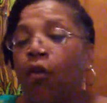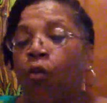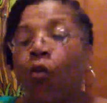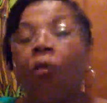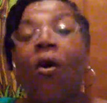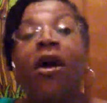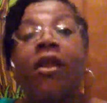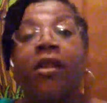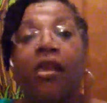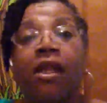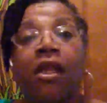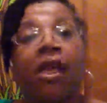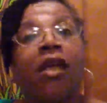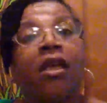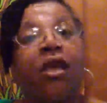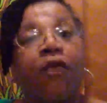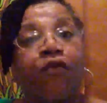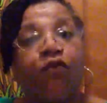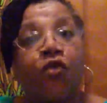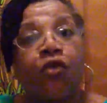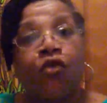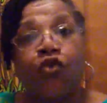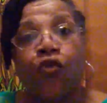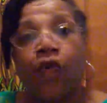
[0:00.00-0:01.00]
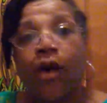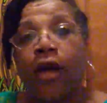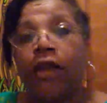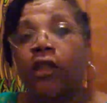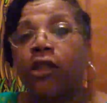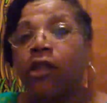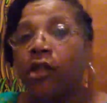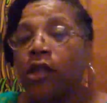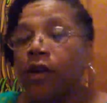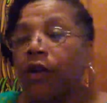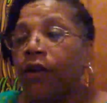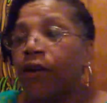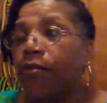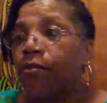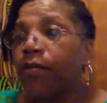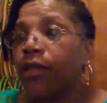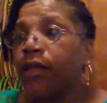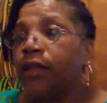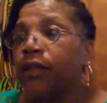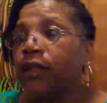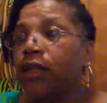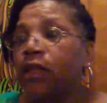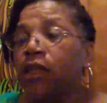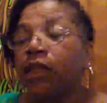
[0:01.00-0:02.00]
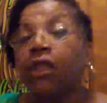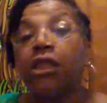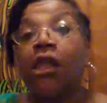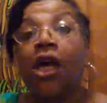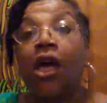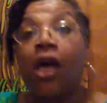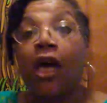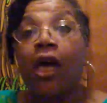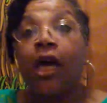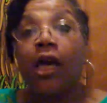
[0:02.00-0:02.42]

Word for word: One thing if you're trying to start a business,